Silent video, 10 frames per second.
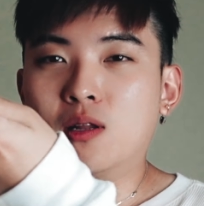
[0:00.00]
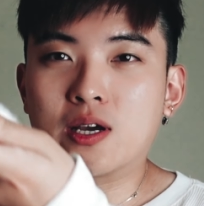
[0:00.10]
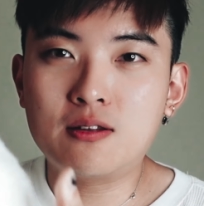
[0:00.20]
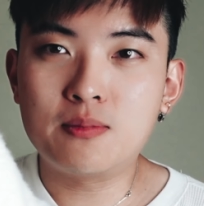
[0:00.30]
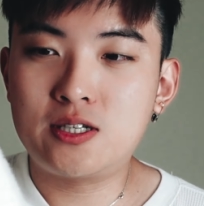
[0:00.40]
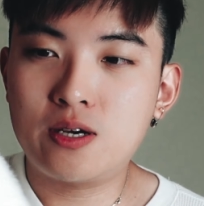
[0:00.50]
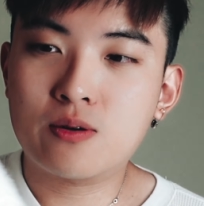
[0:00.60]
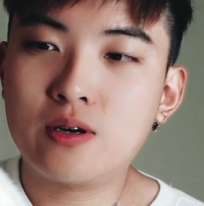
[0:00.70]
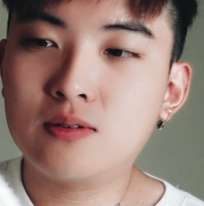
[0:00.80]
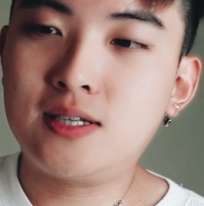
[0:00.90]
look at the
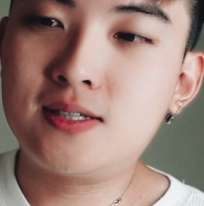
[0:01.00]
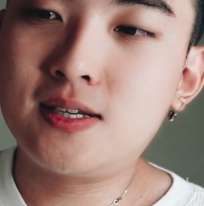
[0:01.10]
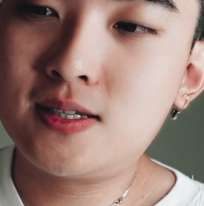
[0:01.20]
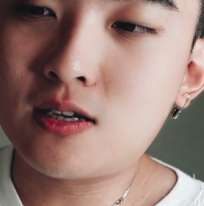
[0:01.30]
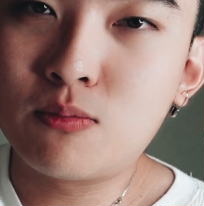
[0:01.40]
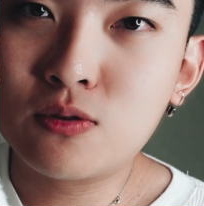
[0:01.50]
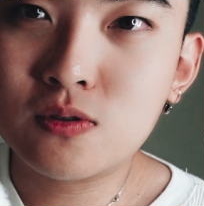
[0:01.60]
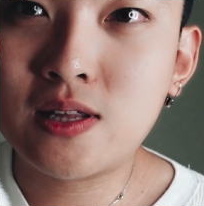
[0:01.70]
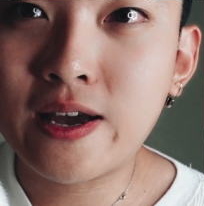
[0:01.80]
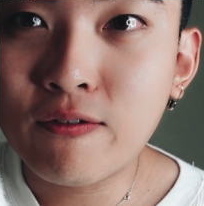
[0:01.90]
material. This is almost like